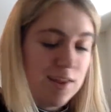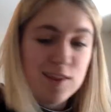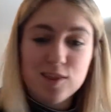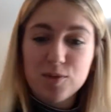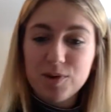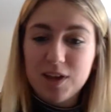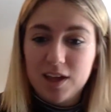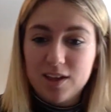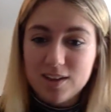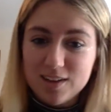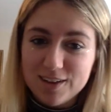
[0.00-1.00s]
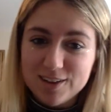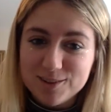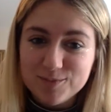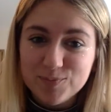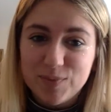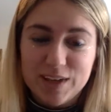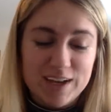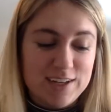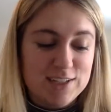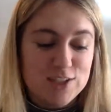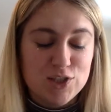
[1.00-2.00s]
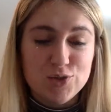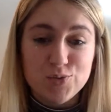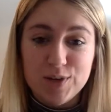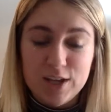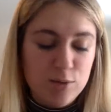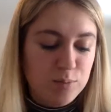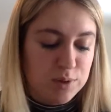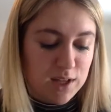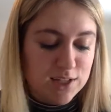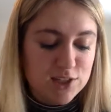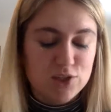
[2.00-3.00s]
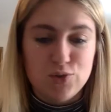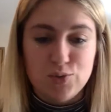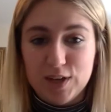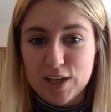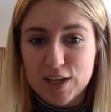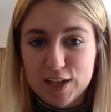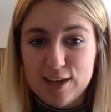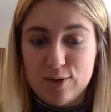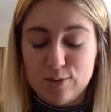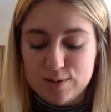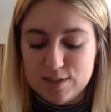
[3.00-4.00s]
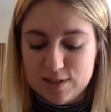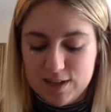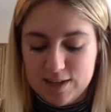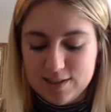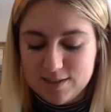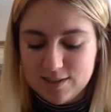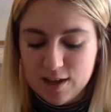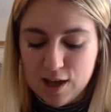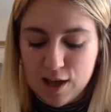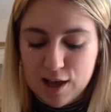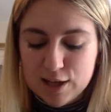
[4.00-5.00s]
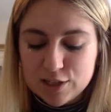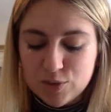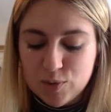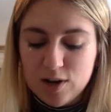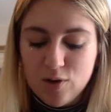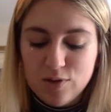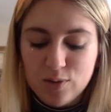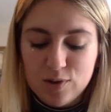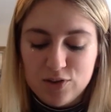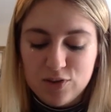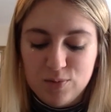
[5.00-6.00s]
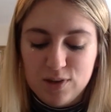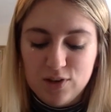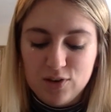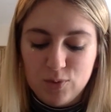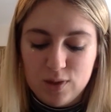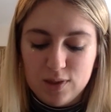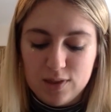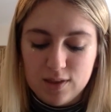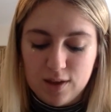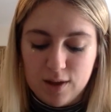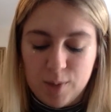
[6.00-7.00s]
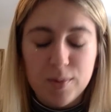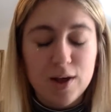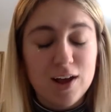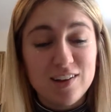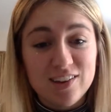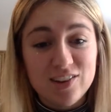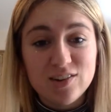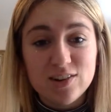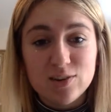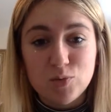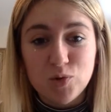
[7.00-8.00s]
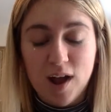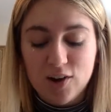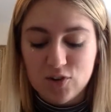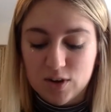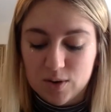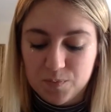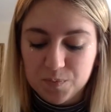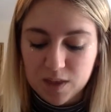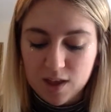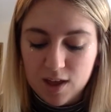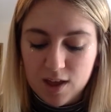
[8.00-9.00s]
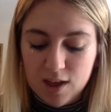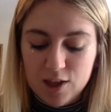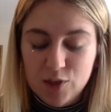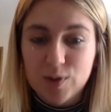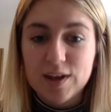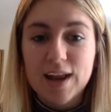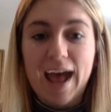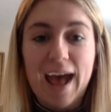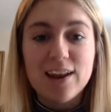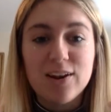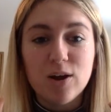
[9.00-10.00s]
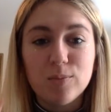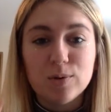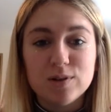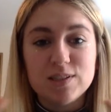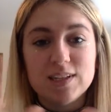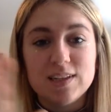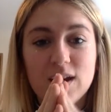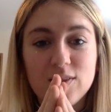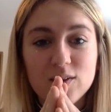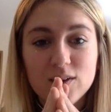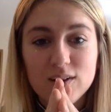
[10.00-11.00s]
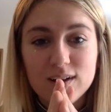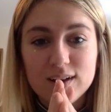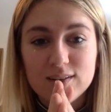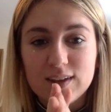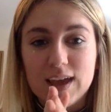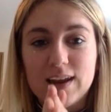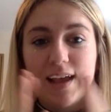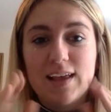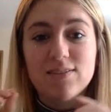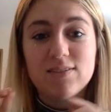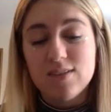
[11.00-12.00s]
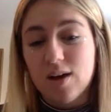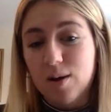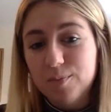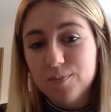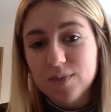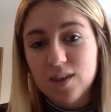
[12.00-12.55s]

3 because 3 plus 3 equals 6. So we know that with, with um, addition and subtraction, you can add numbers together to get a sum,